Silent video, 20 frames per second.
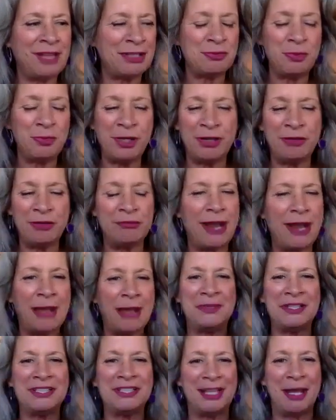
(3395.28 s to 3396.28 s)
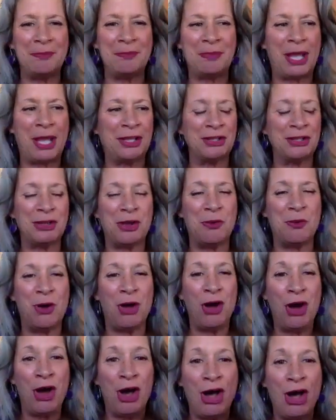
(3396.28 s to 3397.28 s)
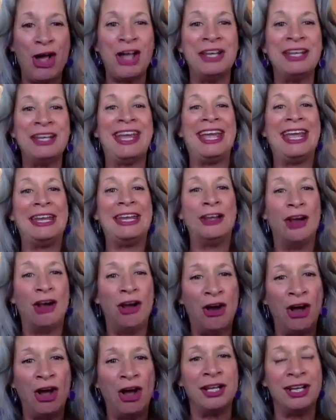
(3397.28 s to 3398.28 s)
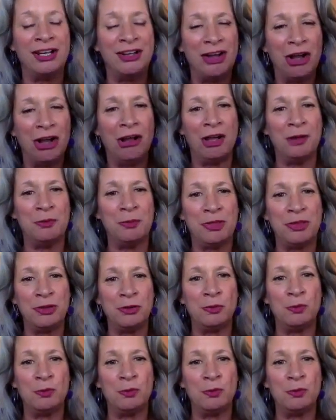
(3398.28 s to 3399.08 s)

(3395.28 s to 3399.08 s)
we can wrap this up. I could go on and on with you.